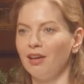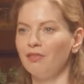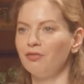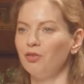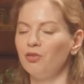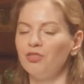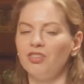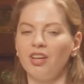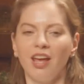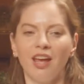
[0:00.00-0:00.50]
If
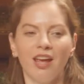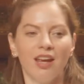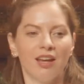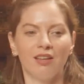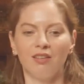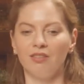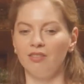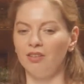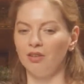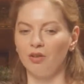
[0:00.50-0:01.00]
you
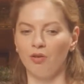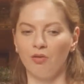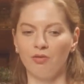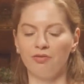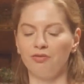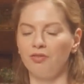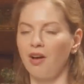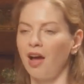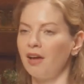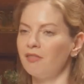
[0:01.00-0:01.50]
take,
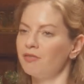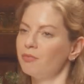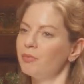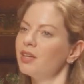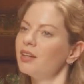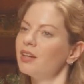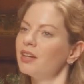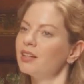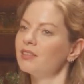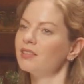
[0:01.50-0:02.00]
5
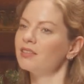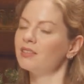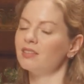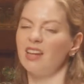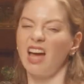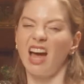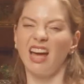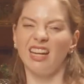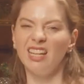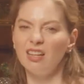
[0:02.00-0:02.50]
minutes,
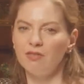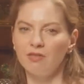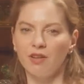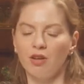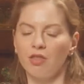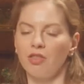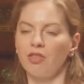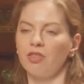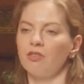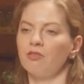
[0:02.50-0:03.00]
not
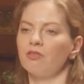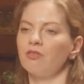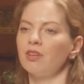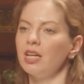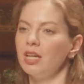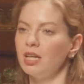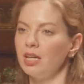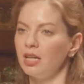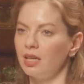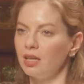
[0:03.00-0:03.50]
even
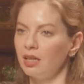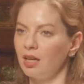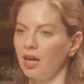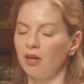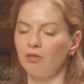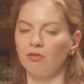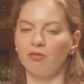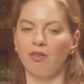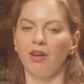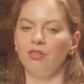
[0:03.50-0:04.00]
3,
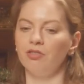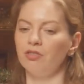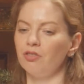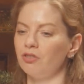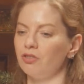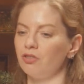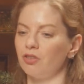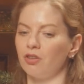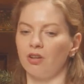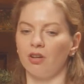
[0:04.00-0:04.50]
and
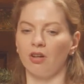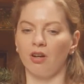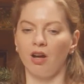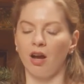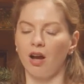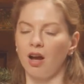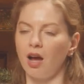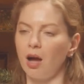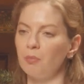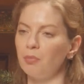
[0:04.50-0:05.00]
register
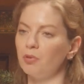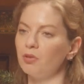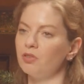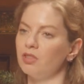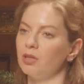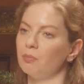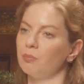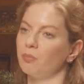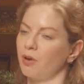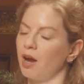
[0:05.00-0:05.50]
a couple
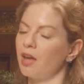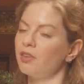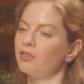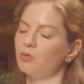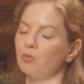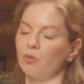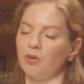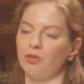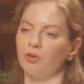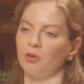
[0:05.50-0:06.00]
deep
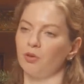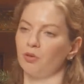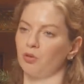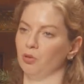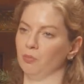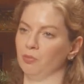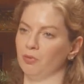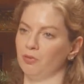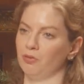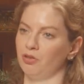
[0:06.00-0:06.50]
breaths with your
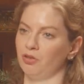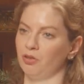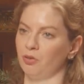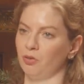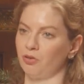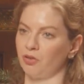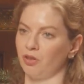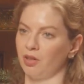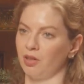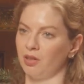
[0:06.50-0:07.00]
group of
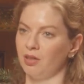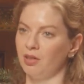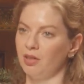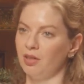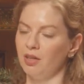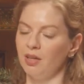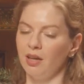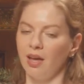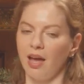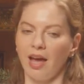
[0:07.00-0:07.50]
children,
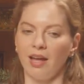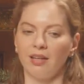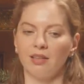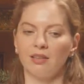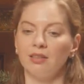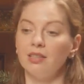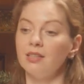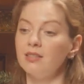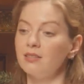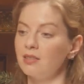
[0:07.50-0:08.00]

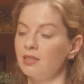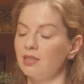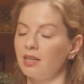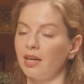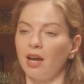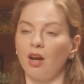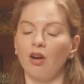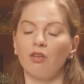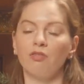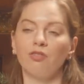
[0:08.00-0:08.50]
and listen
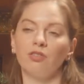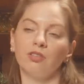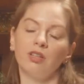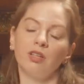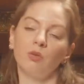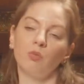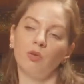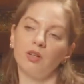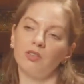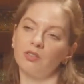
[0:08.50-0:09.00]
carefully
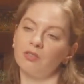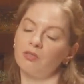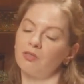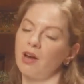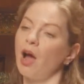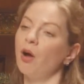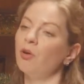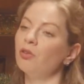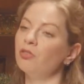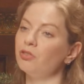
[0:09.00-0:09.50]
to what's
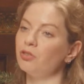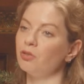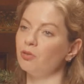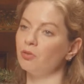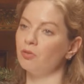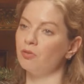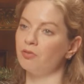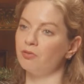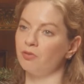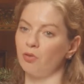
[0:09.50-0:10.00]
around
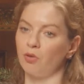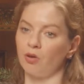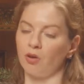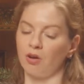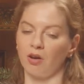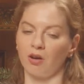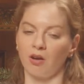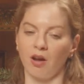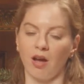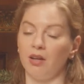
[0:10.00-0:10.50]
you
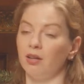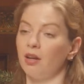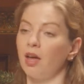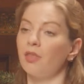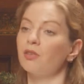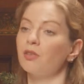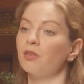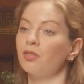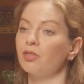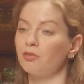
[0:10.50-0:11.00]
for
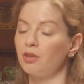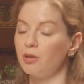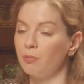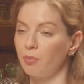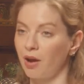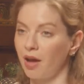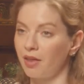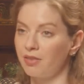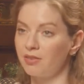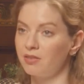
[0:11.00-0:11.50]
another 3
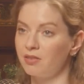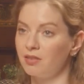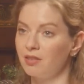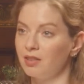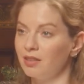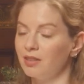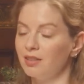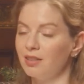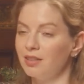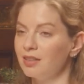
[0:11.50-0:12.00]
breaths,
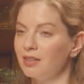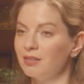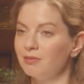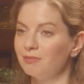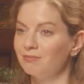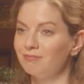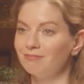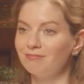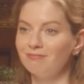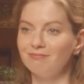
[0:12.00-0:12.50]

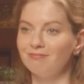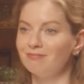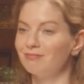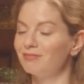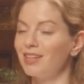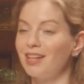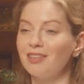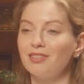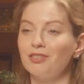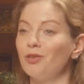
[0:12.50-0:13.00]

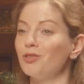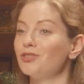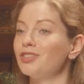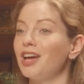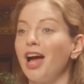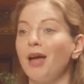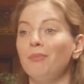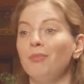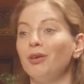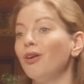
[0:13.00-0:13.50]
that's no
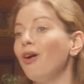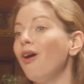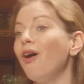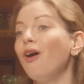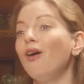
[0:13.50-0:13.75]
time at all.